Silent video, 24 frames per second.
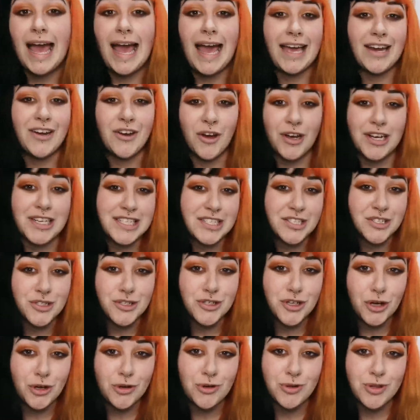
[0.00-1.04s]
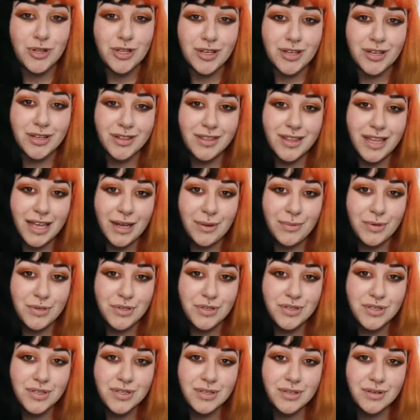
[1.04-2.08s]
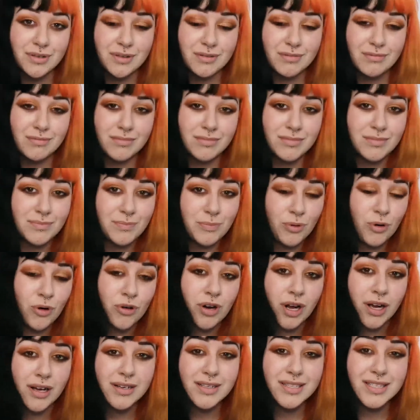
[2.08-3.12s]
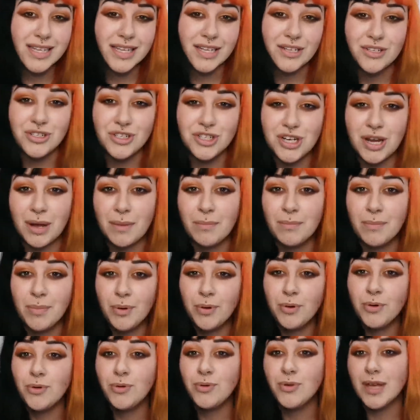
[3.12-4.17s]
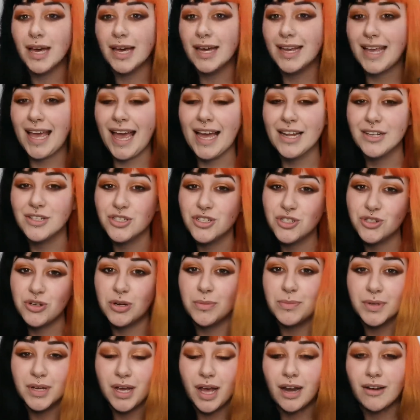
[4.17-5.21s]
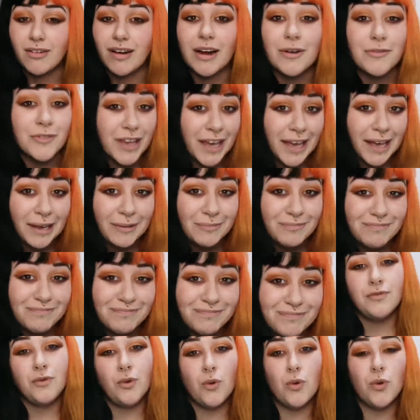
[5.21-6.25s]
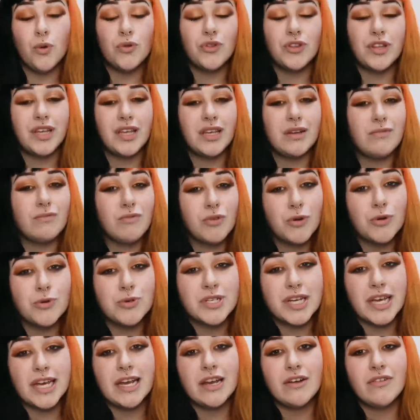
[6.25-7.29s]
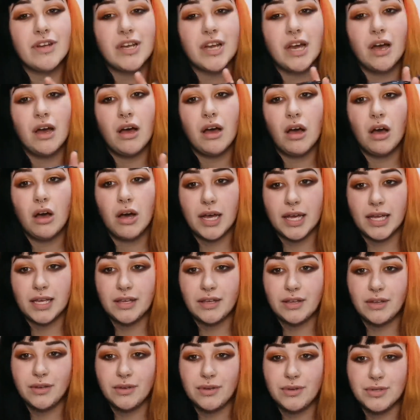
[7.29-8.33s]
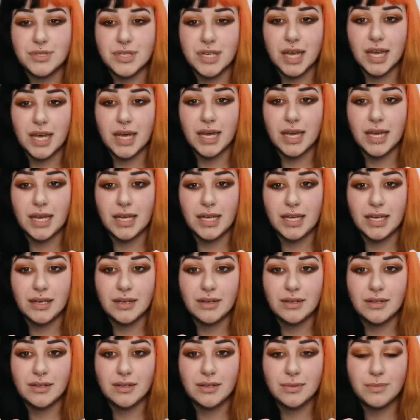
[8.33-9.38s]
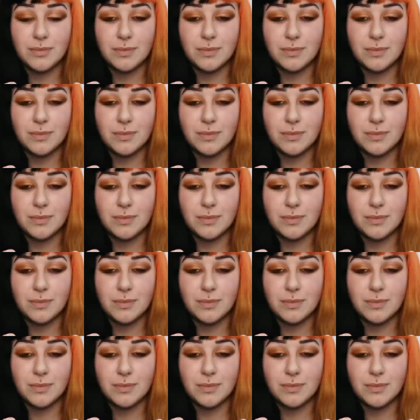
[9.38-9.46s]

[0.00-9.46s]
and I didn't know that there was products in shampoo that can strip the colour out of your hair. For the root area, I use a